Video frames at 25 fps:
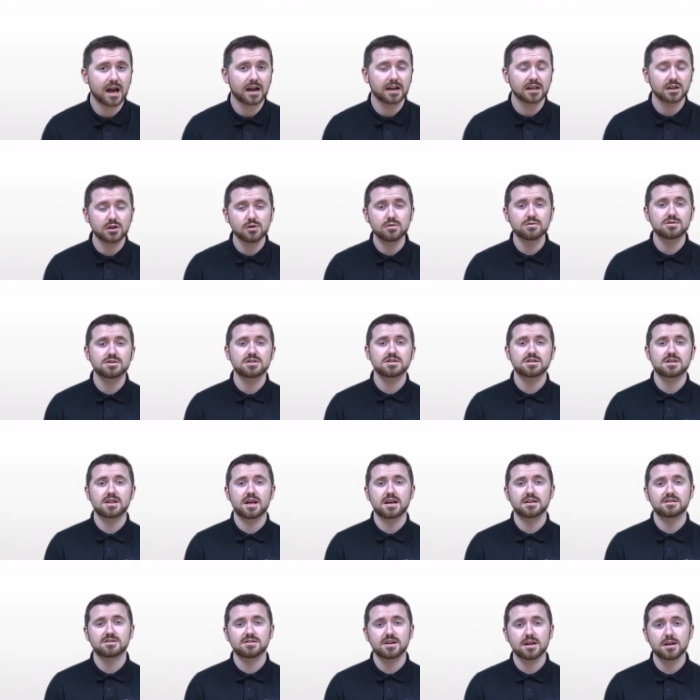and it
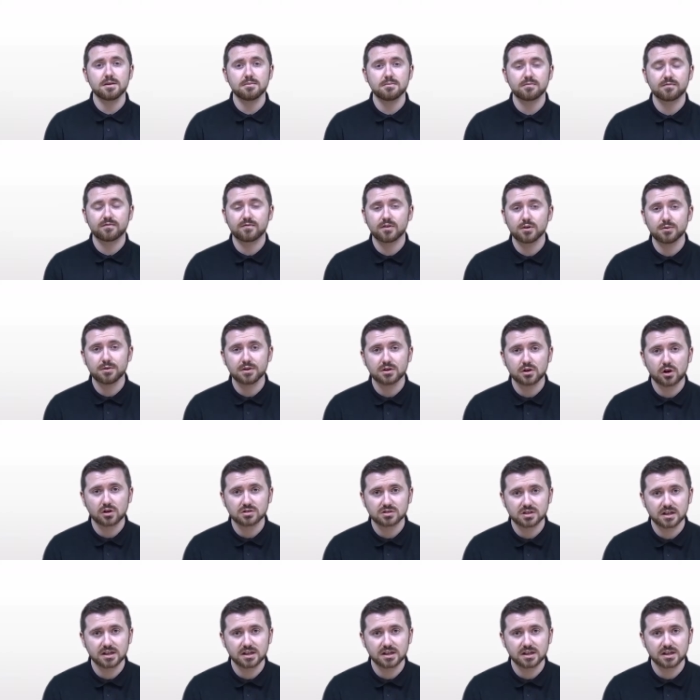uses their same fluid